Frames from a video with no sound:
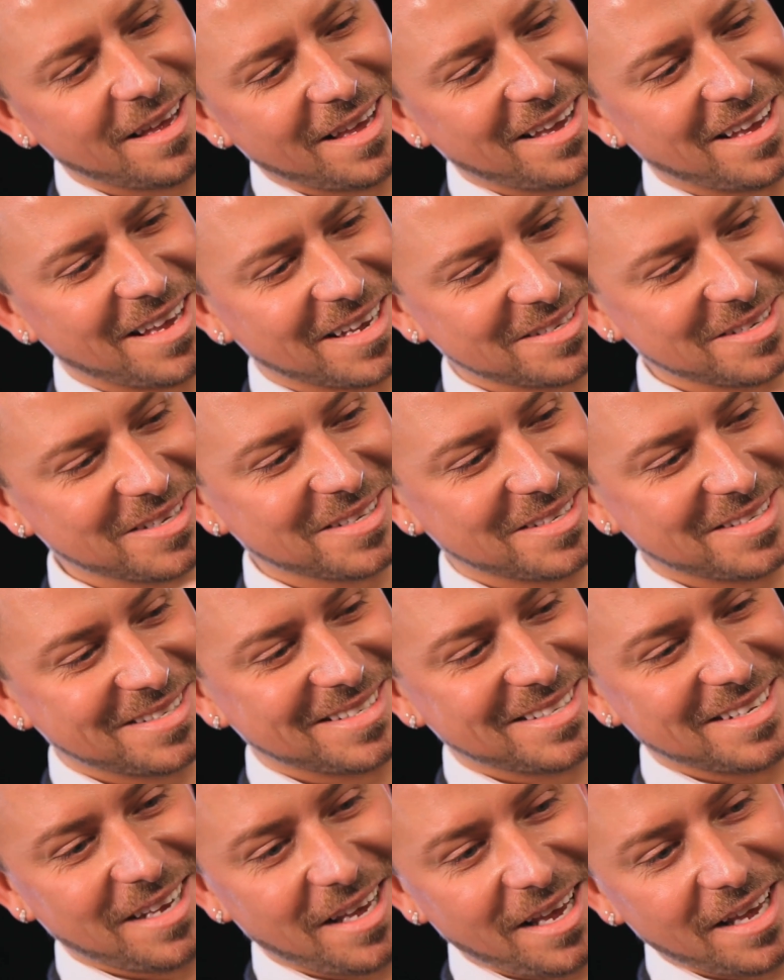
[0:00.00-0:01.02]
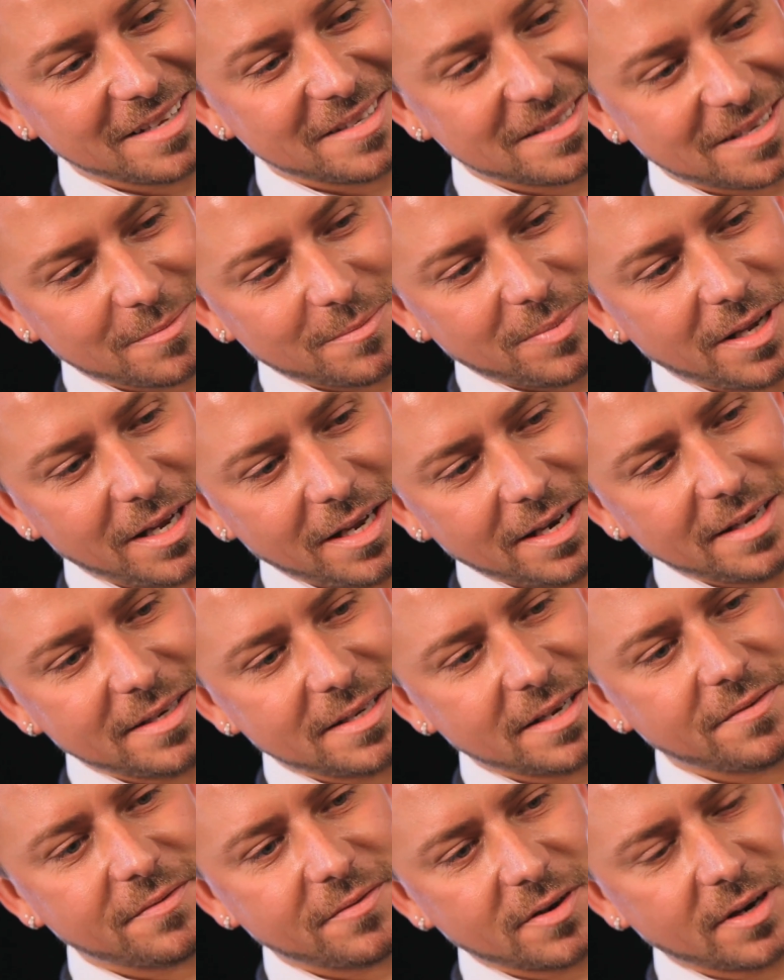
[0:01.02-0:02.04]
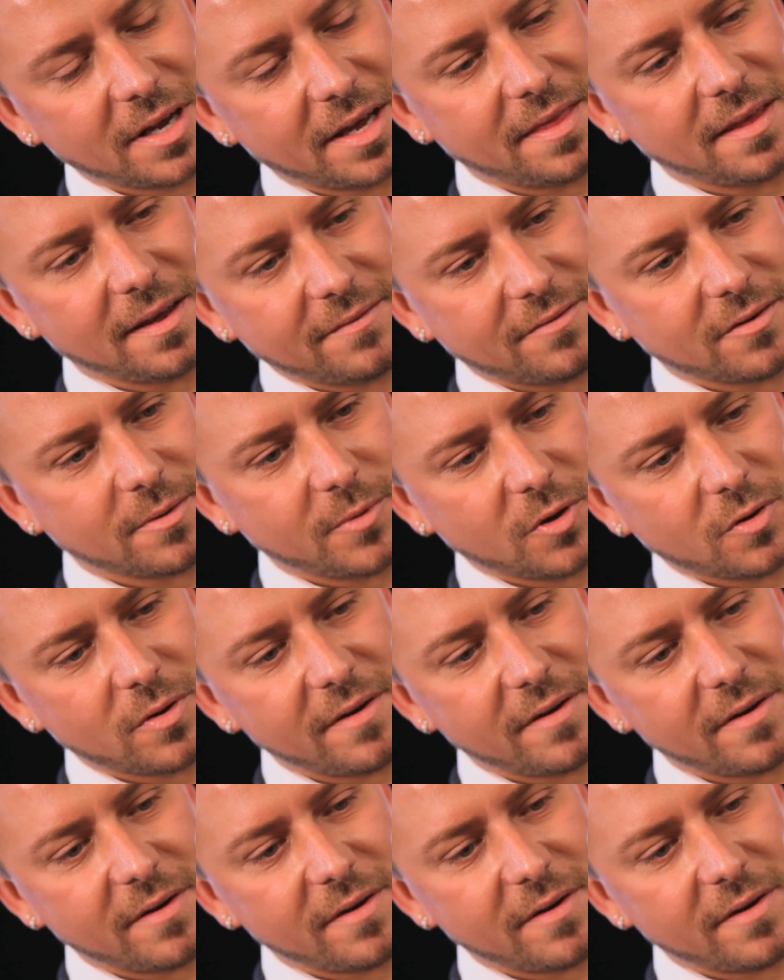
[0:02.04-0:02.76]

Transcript: Because it's completely different, I think, from your